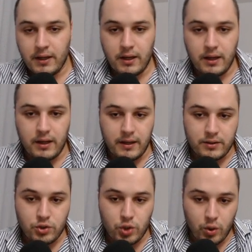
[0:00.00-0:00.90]

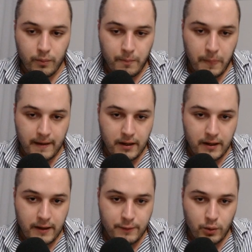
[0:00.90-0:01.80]

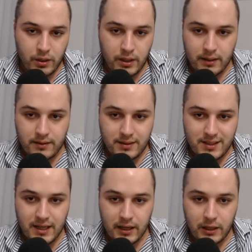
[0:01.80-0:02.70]
If you want to
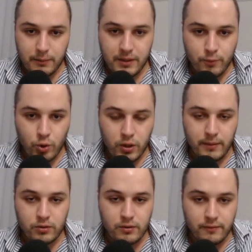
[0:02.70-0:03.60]
see a little bit more
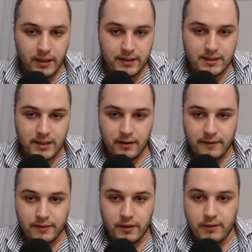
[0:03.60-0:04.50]
about the villas, I'll
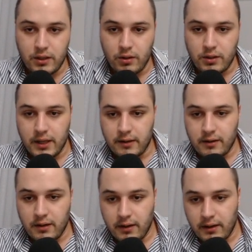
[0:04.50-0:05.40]
leave the video there
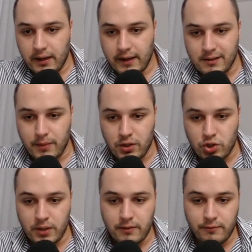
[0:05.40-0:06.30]
as
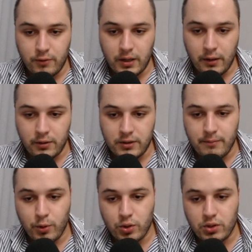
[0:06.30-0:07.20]
mentioned. For now, it's
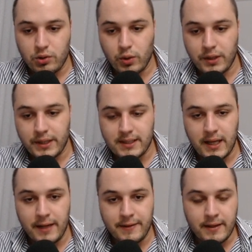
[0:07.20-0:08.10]
important to
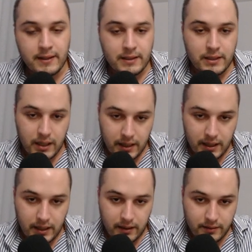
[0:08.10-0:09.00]
understand
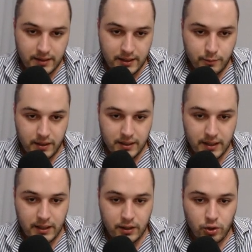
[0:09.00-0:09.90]
this
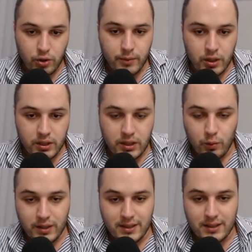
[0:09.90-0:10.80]
particular community,
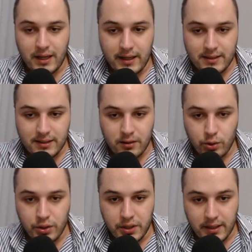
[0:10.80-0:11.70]
what it has,
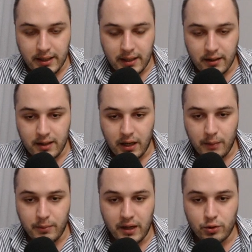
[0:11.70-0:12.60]
including the
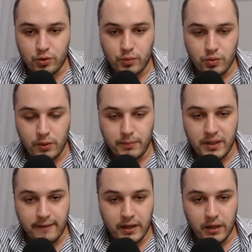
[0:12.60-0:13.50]
clubhouse, which will
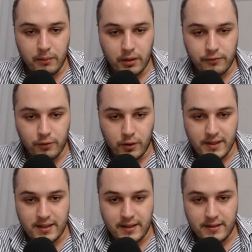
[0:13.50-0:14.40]
be available for
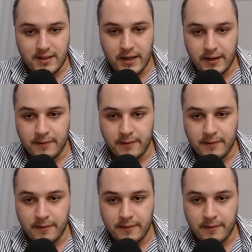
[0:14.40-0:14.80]
residents there.